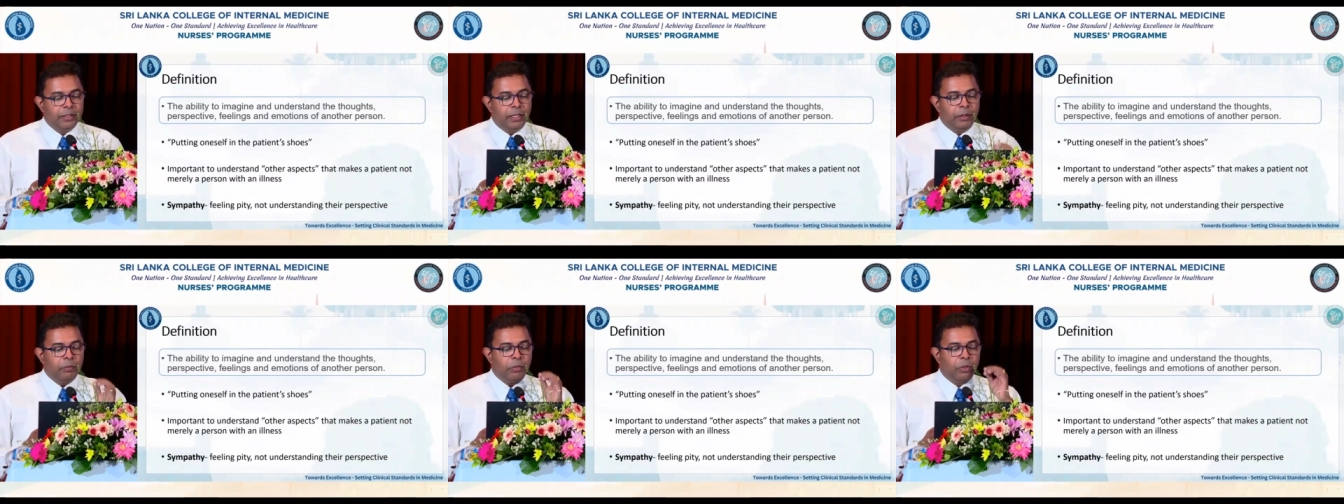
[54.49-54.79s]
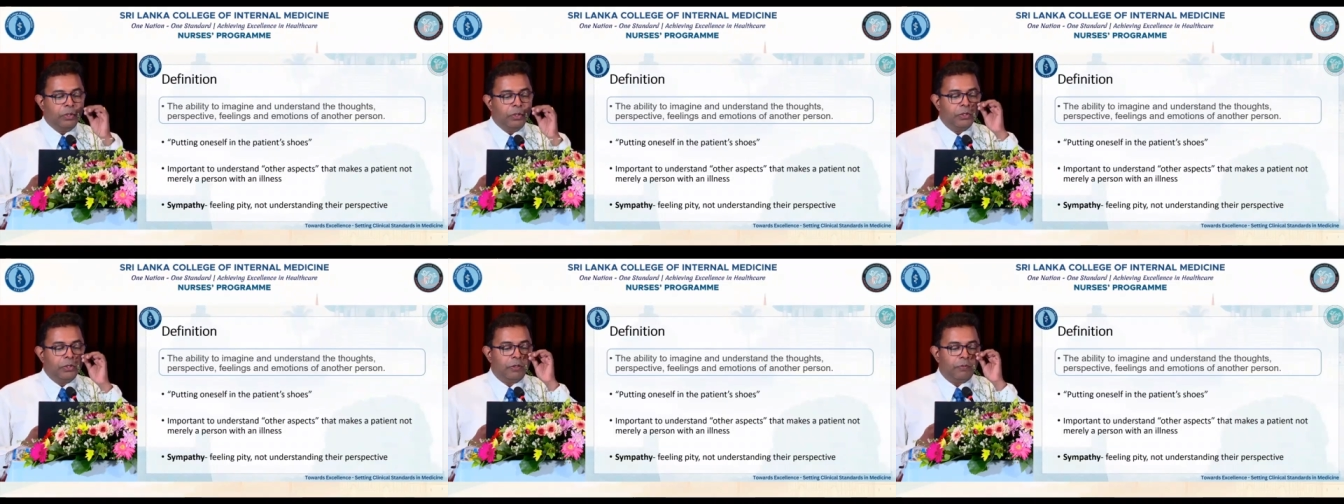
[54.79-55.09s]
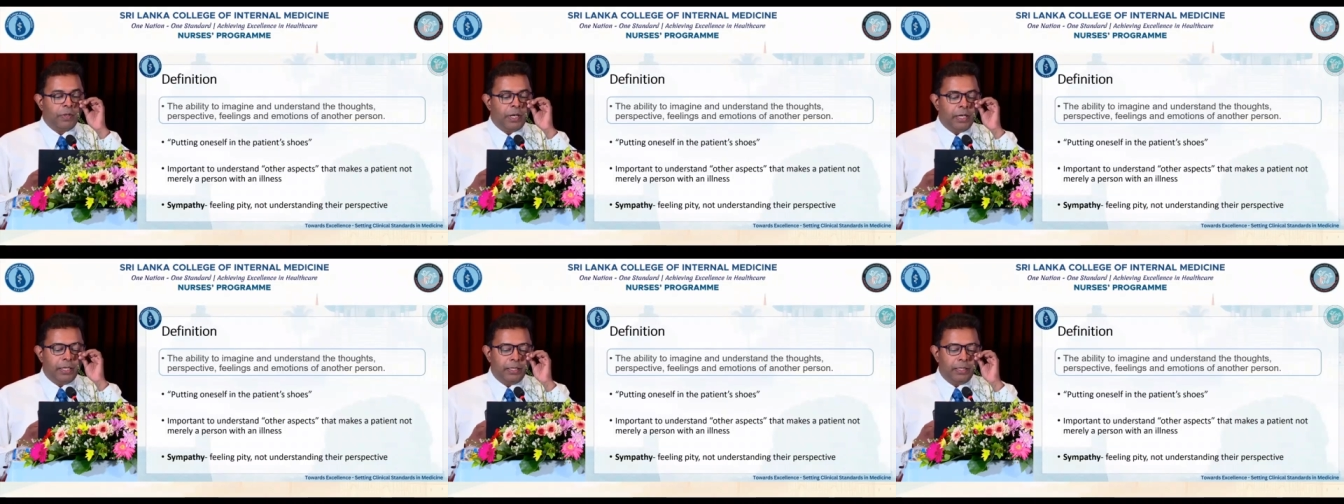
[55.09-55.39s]
the importance
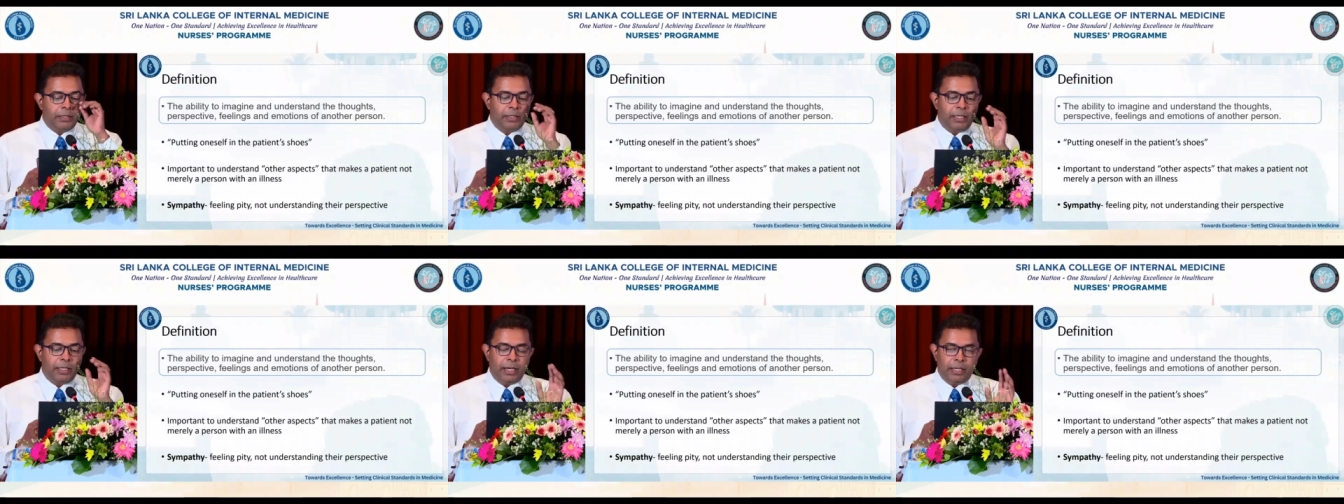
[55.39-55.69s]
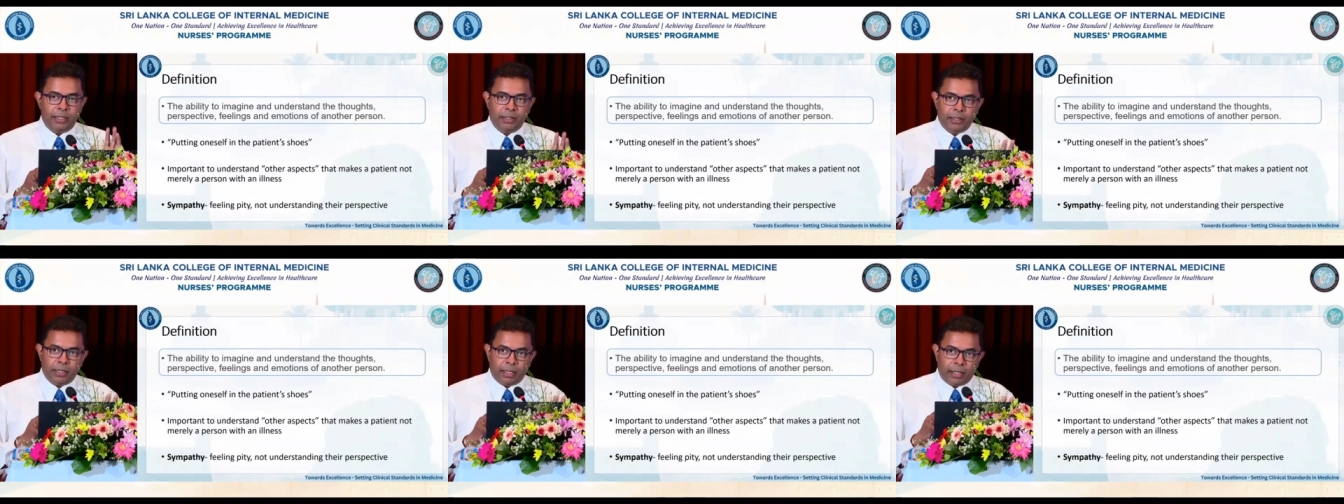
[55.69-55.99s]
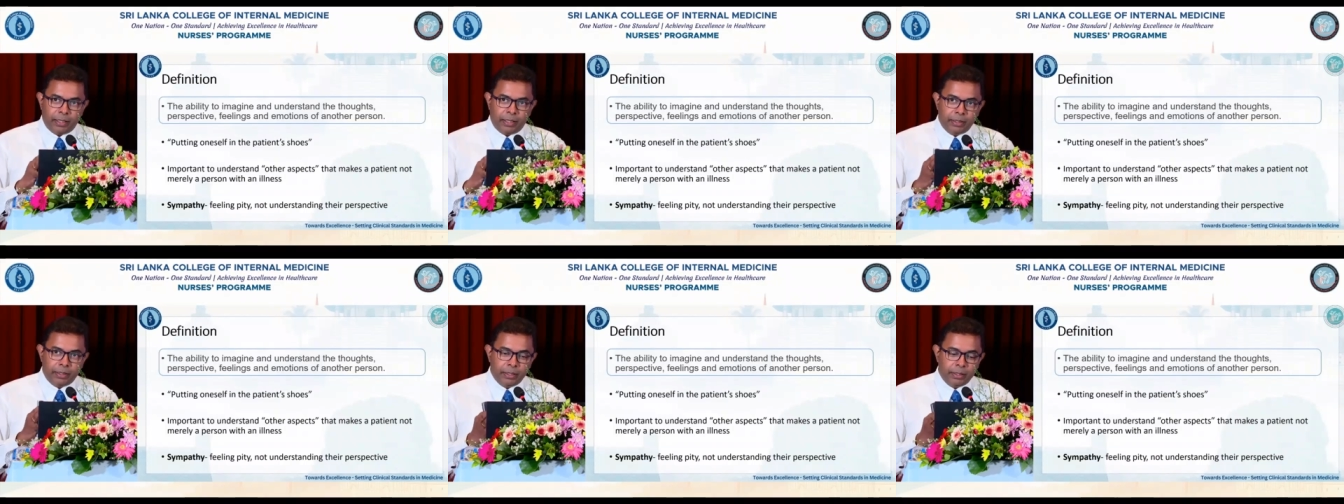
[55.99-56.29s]
of understanding the
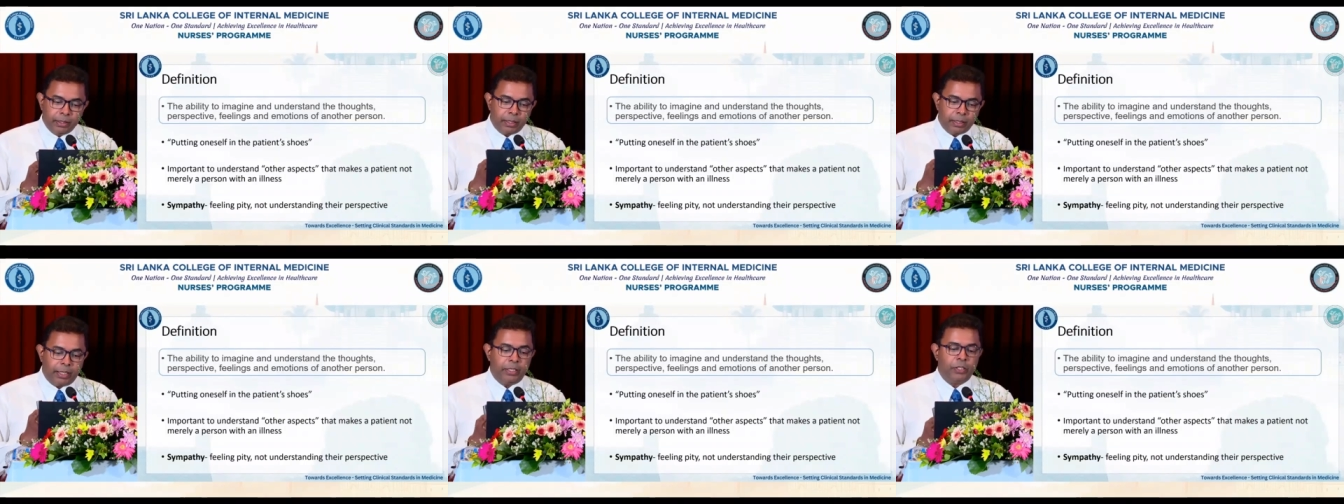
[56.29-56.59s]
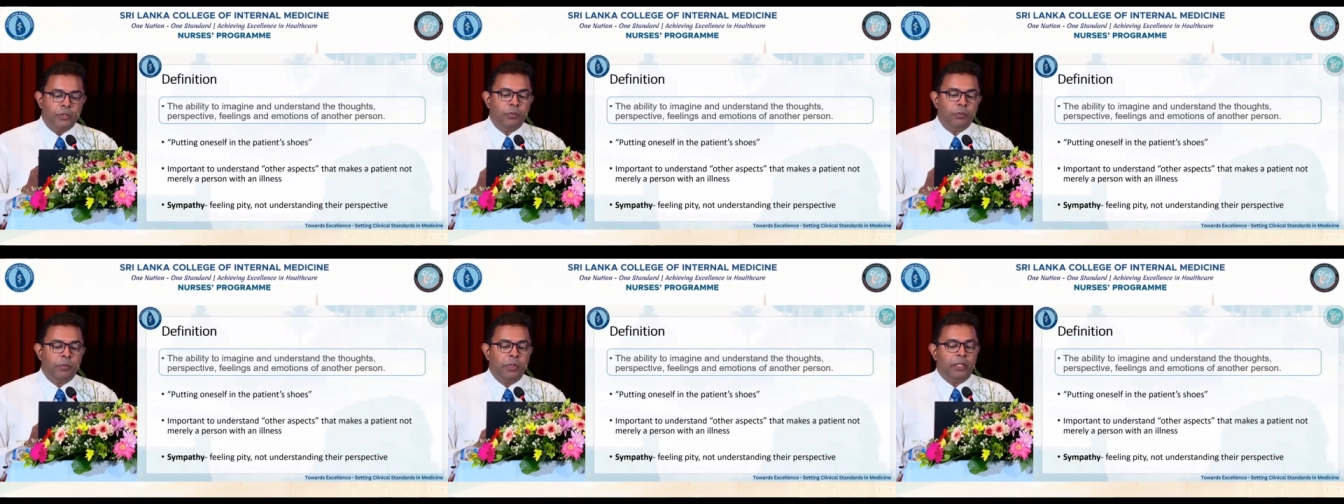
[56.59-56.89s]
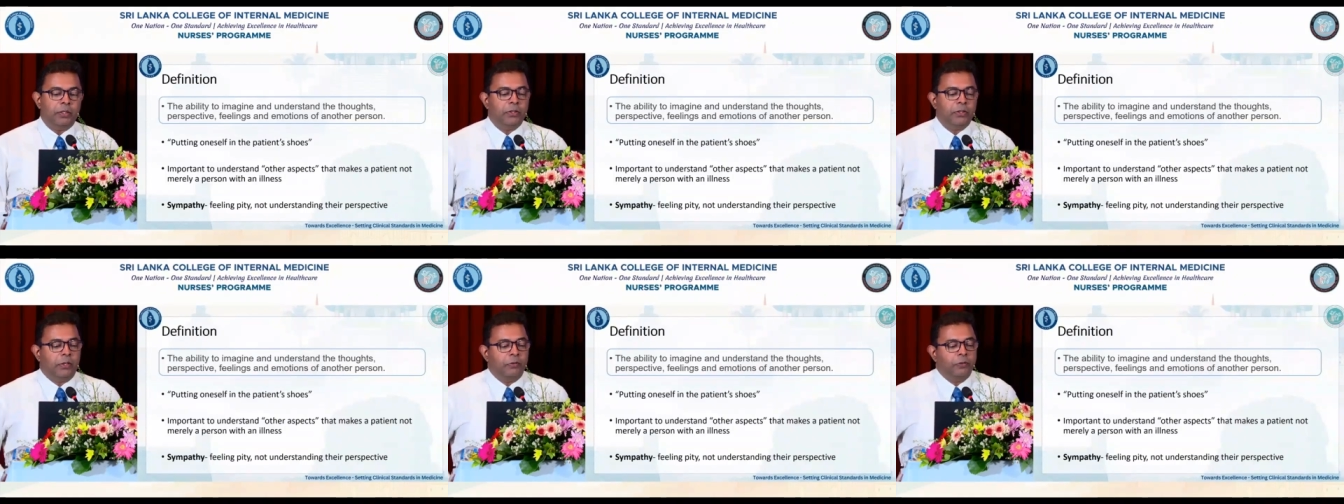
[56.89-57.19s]
other
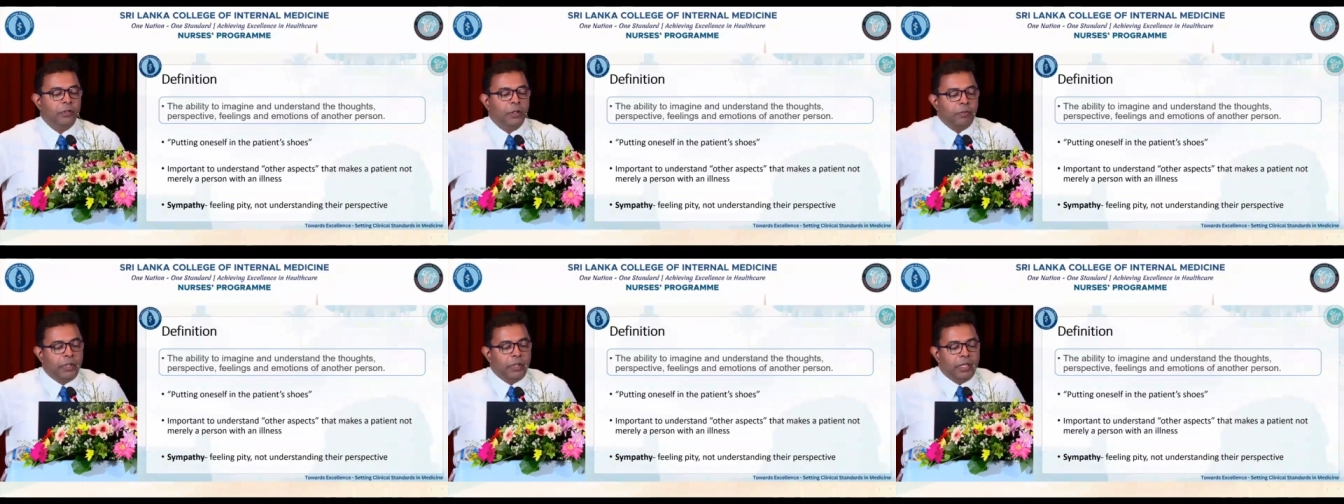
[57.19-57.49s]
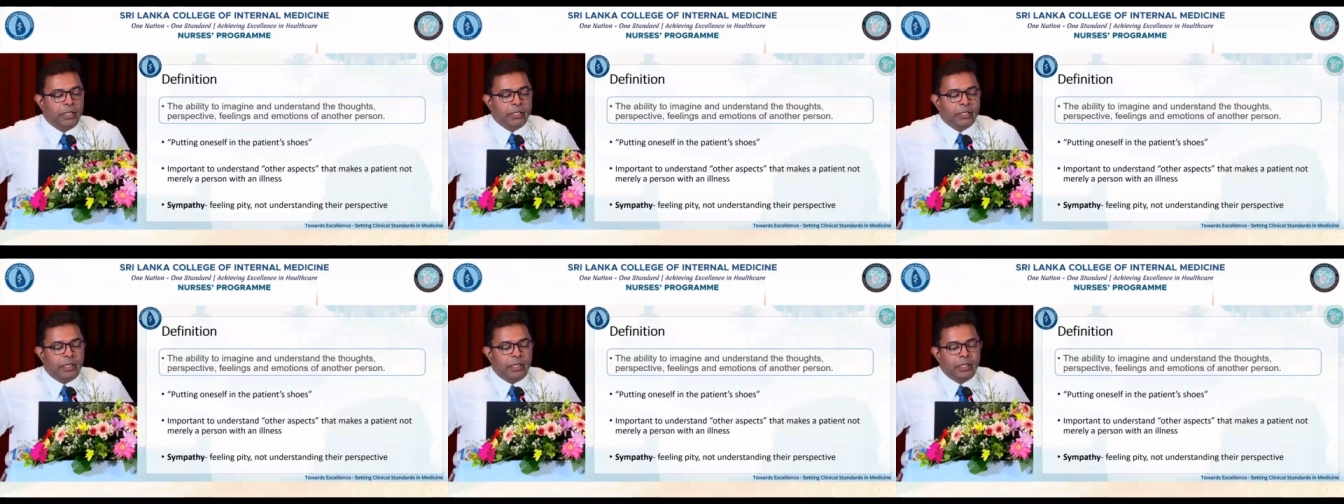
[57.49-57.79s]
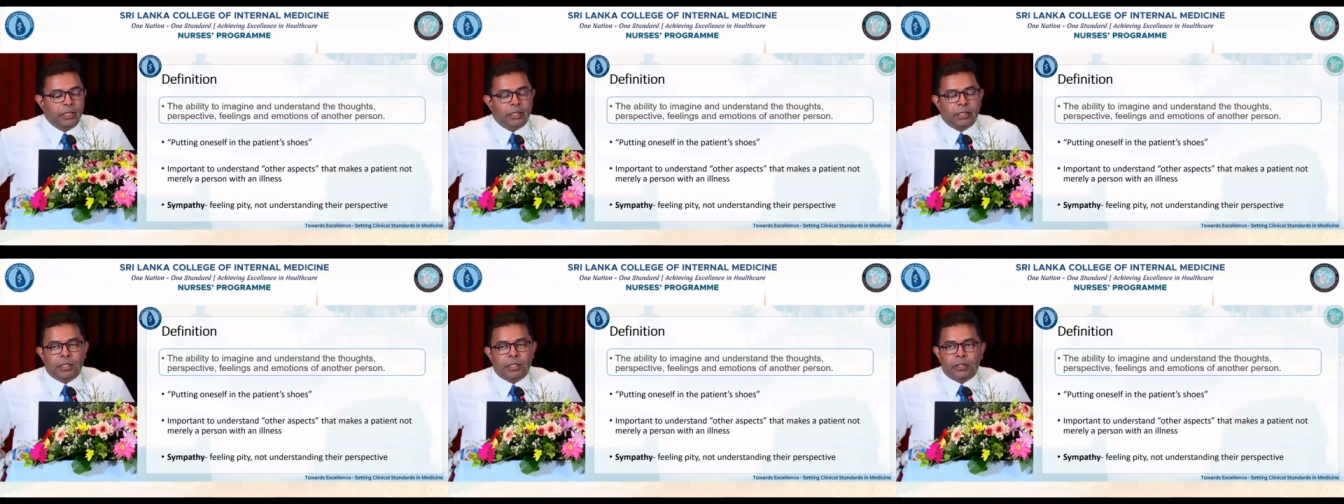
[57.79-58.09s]
aspects of the
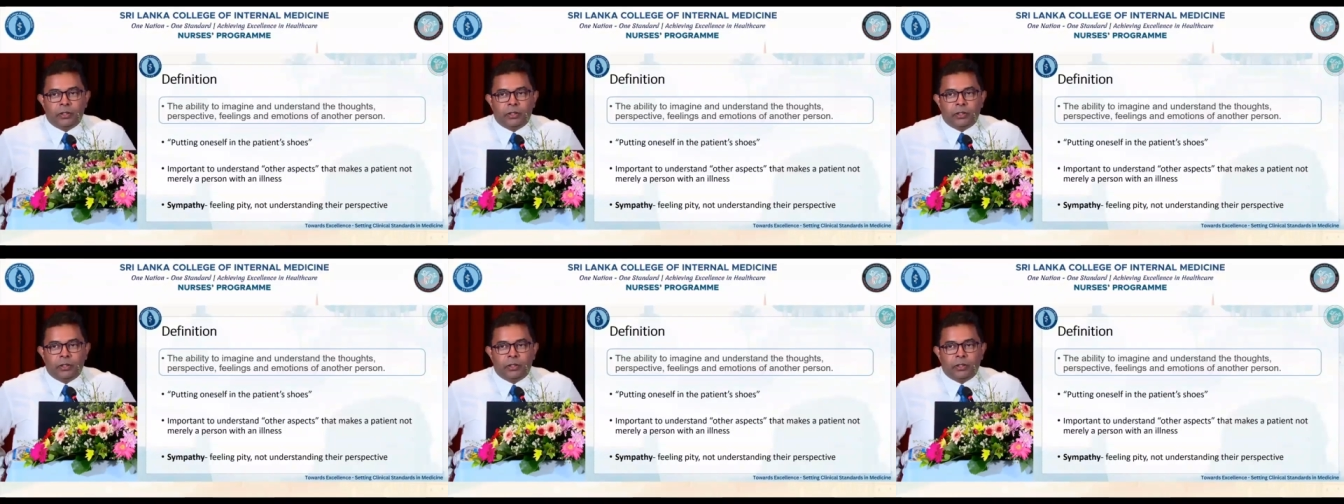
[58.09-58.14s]
patient,